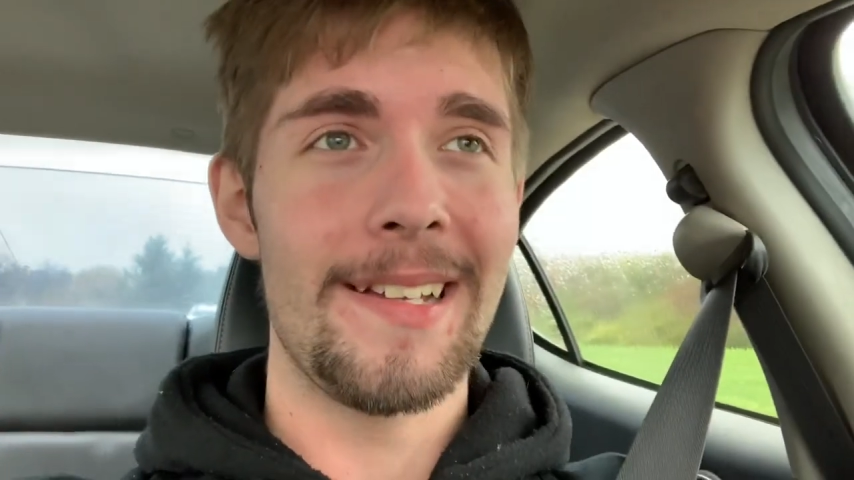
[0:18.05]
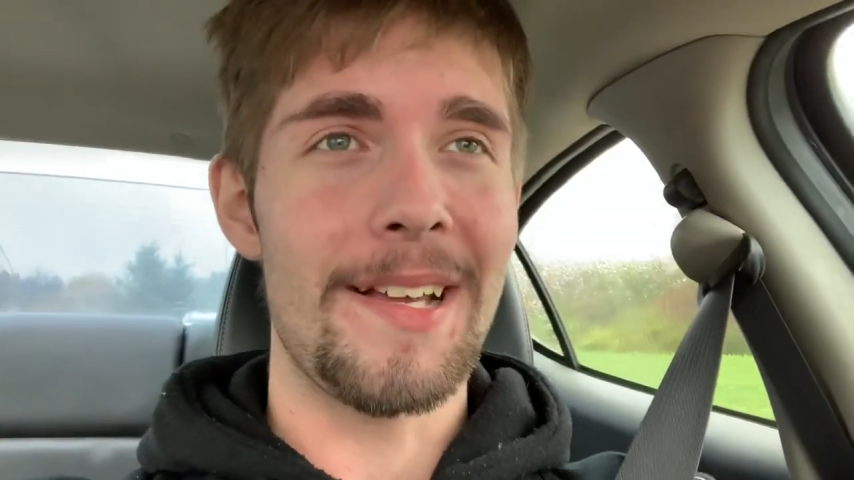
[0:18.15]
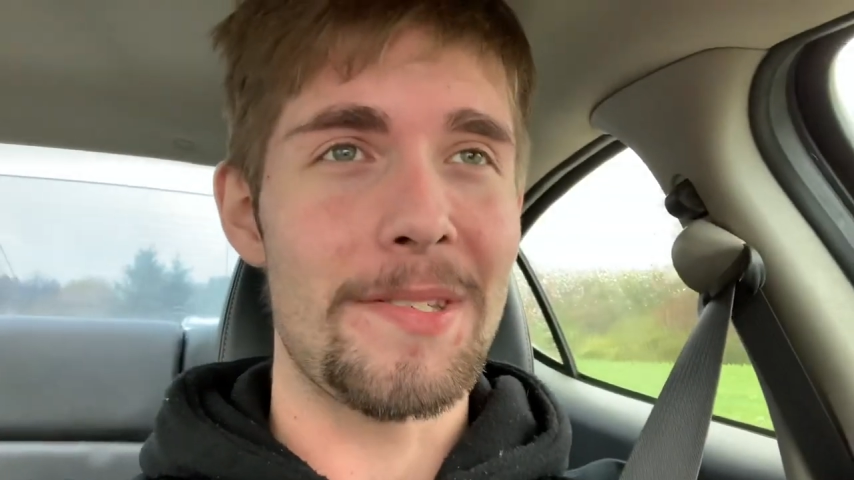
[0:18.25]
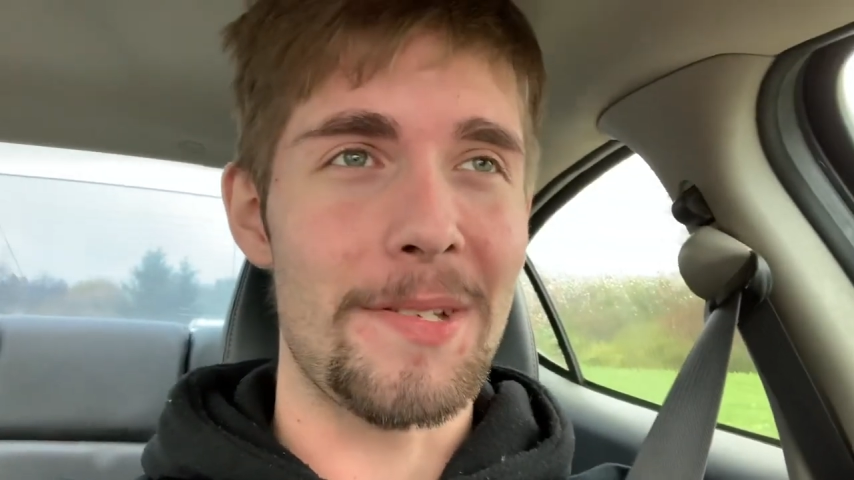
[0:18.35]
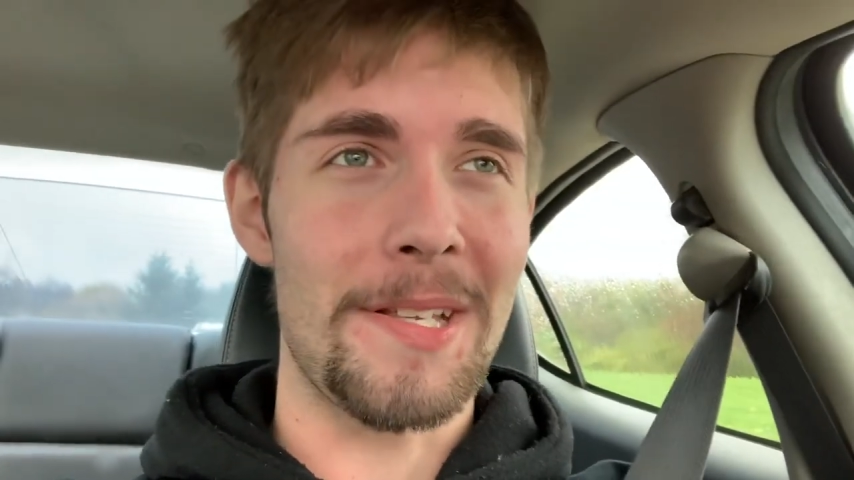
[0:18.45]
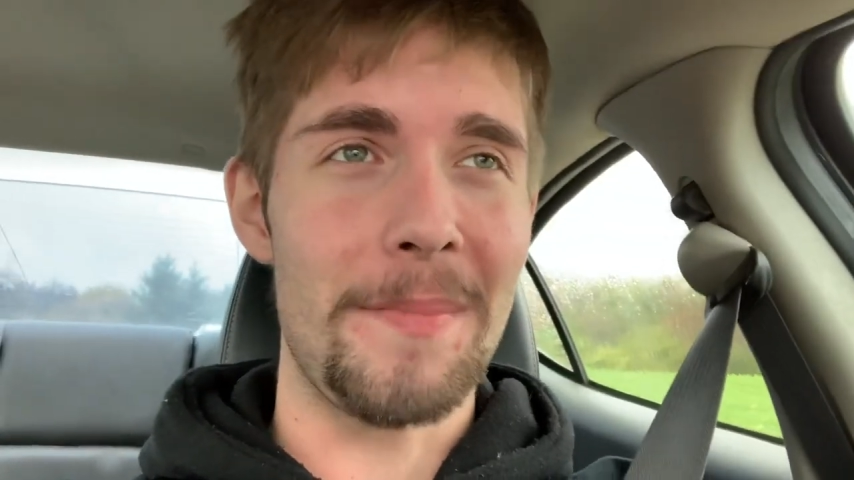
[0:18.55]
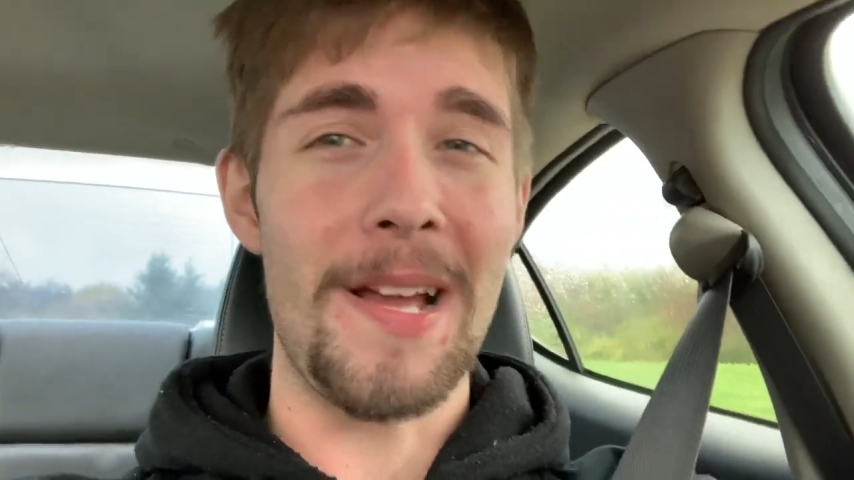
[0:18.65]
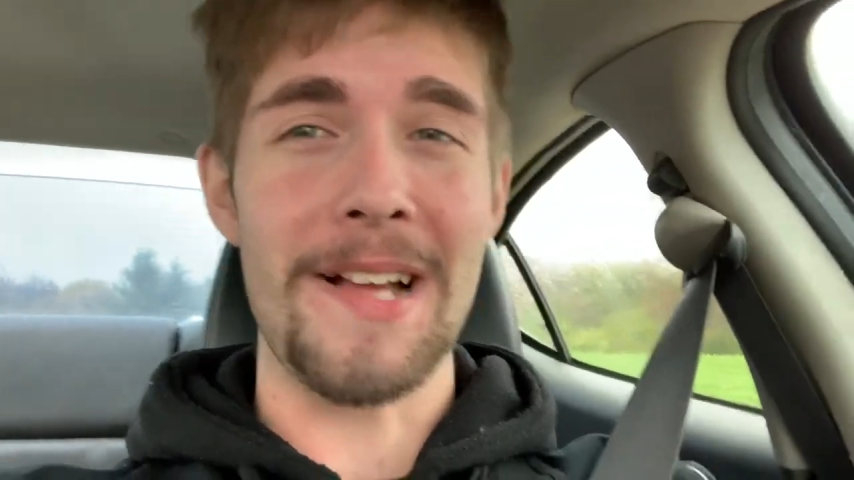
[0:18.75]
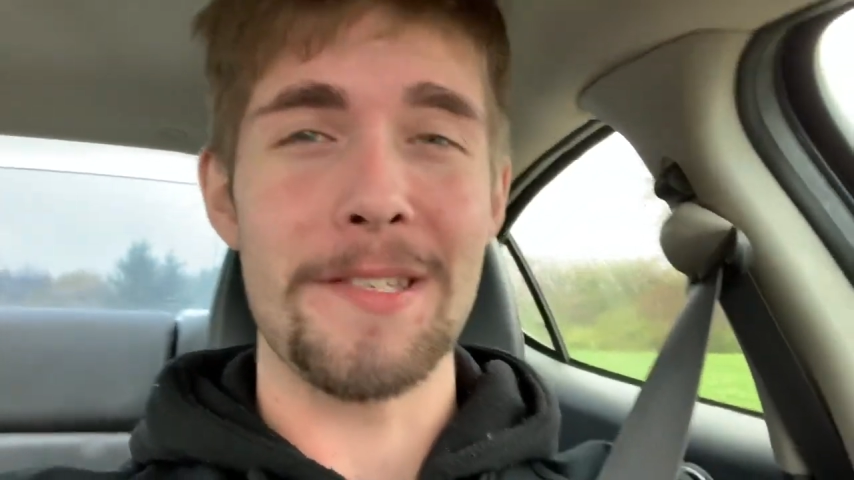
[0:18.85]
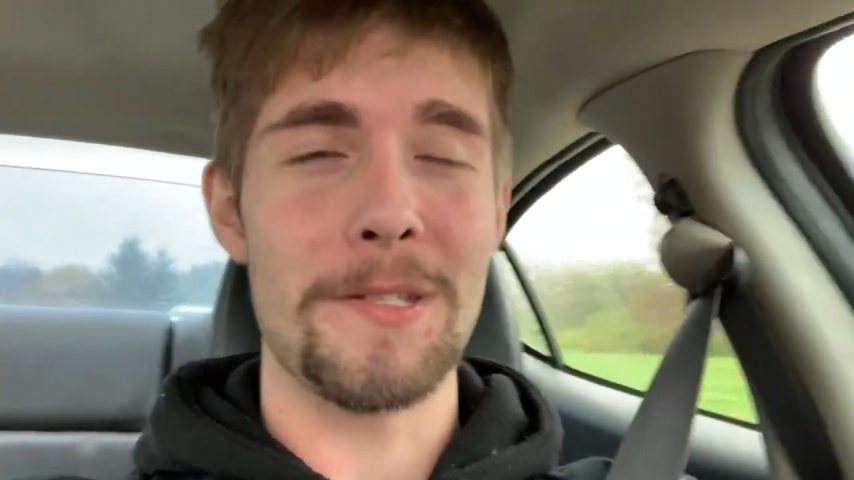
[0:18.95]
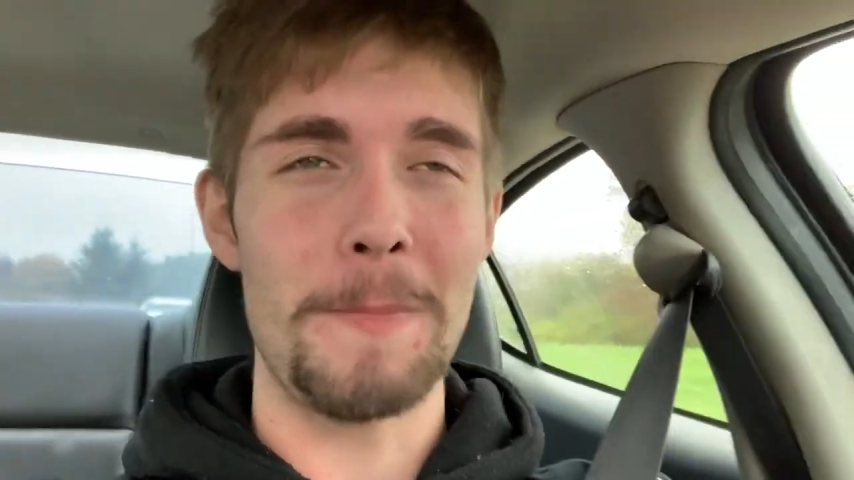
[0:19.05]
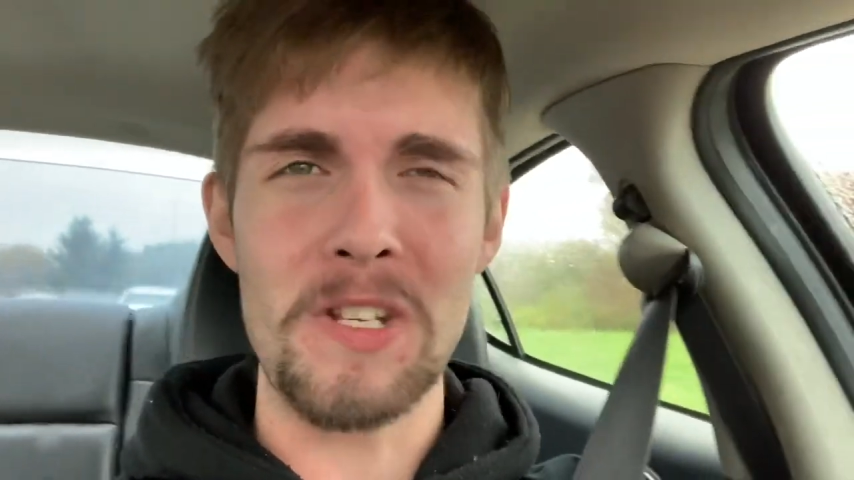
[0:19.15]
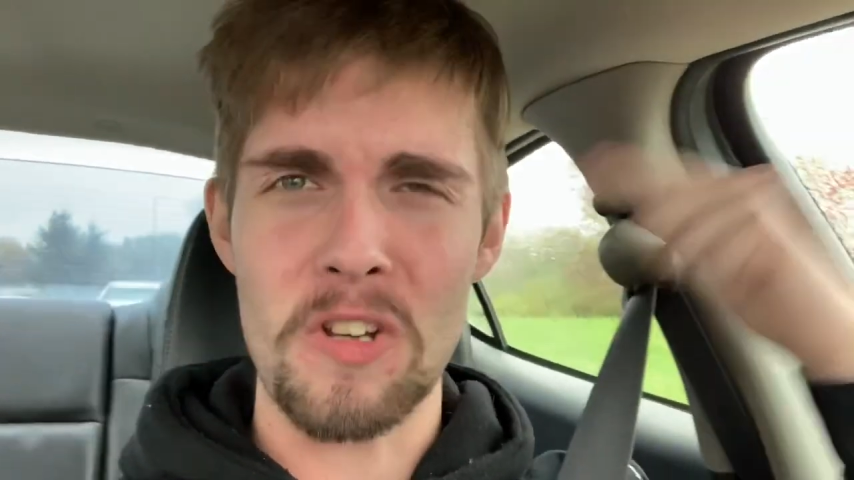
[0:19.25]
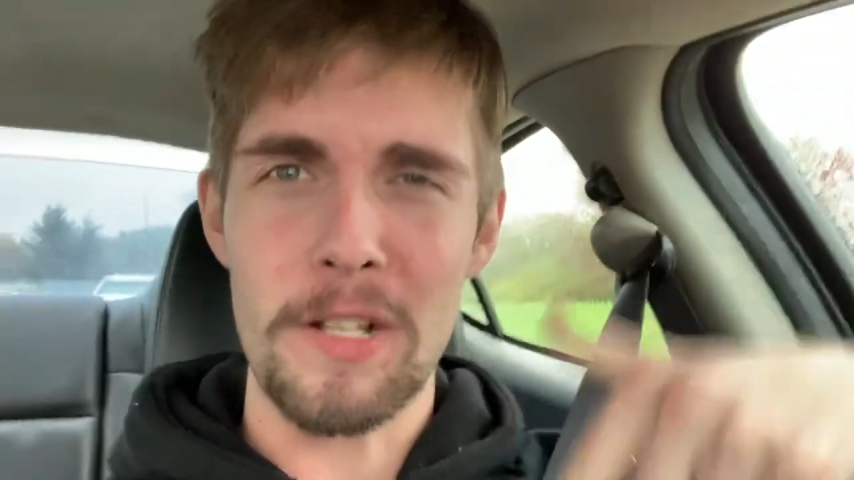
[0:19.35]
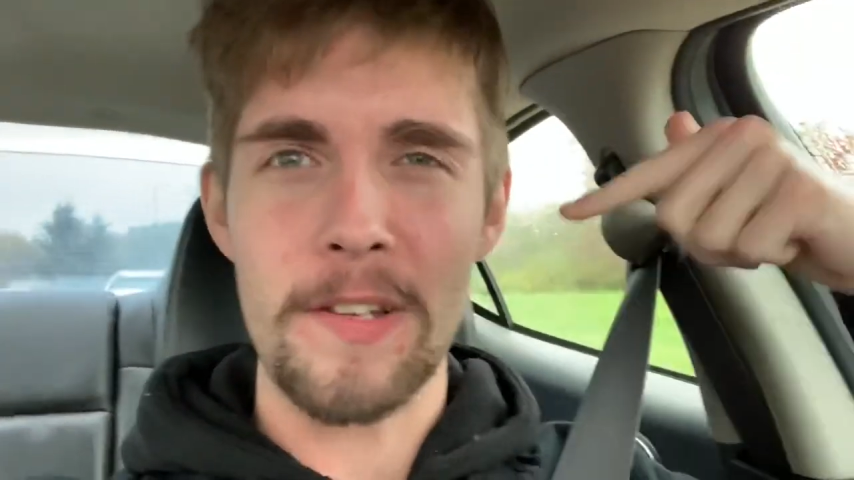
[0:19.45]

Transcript: yeah, so it's gonna be awesome. So be sure